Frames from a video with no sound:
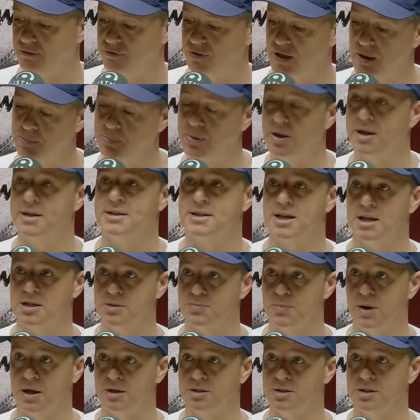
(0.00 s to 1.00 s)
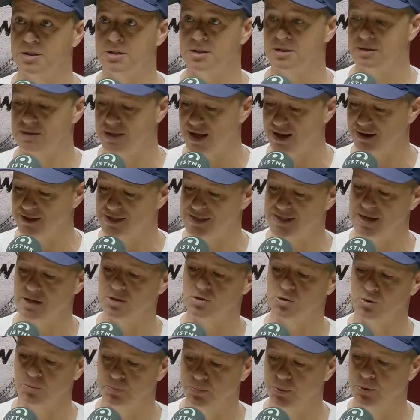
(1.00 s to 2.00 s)
And if they're playing test matches, that
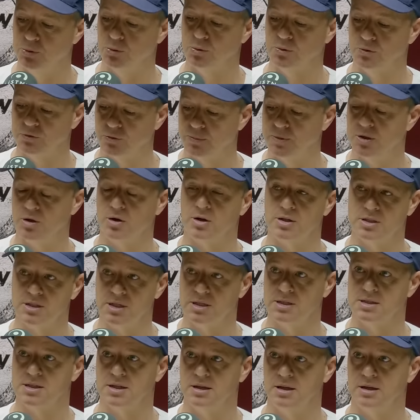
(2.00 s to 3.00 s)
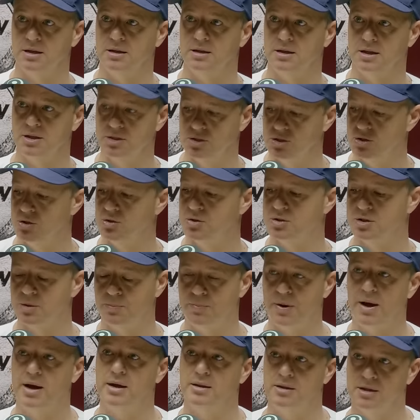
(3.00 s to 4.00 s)
central pool from the I C C is used
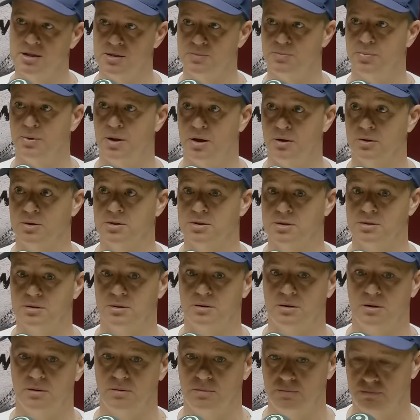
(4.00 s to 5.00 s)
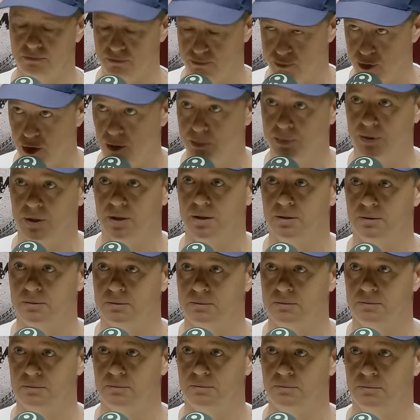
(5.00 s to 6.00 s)
to pay these blokes properly.
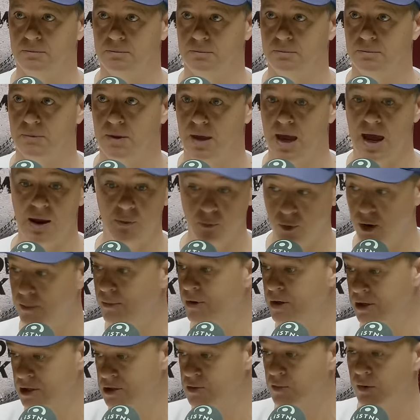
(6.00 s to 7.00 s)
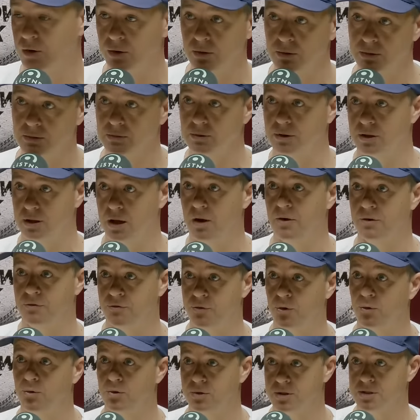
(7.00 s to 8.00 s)
And women as well, yep. going
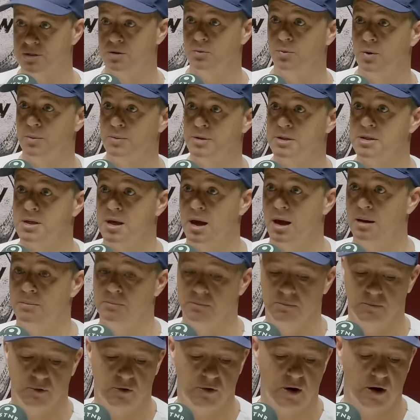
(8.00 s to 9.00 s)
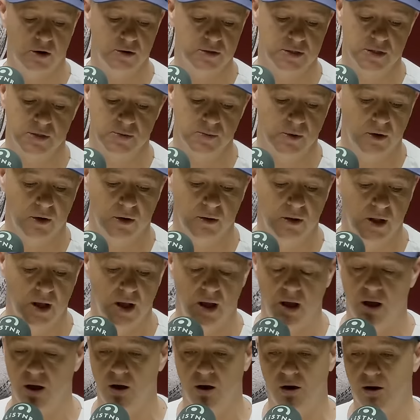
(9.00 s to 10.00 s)
forward as the women's game grows as well.
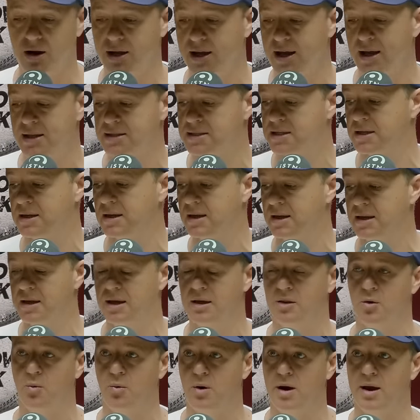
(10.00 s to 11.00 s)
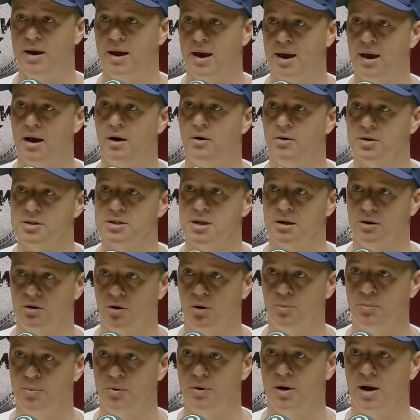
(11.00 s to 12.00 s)
I can't see any other way how it's going
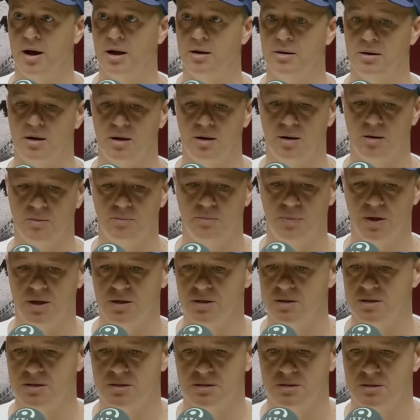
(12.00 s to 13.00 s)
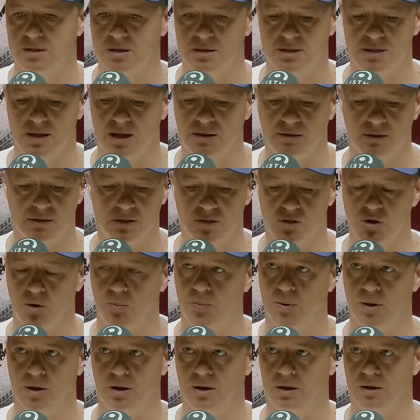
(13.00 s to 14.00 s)
to operate, because there's nothing
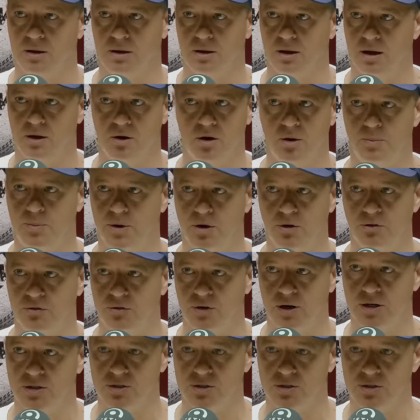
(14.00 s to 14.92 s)
stopping an I P L